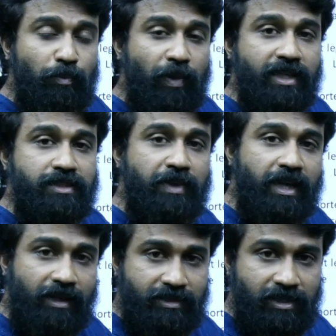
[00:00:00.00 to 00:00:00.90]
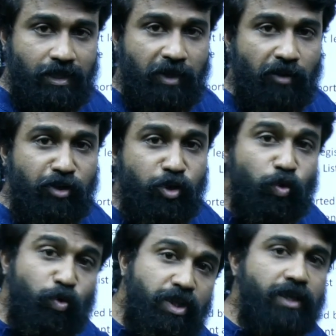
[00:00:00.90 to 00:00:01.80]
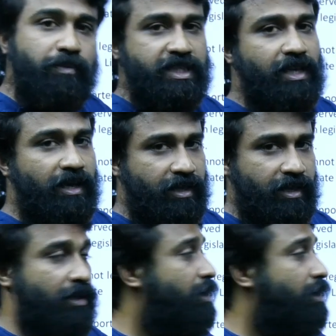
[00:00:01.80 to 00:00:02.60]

passed by Rajya Sabha with 2/3 majority.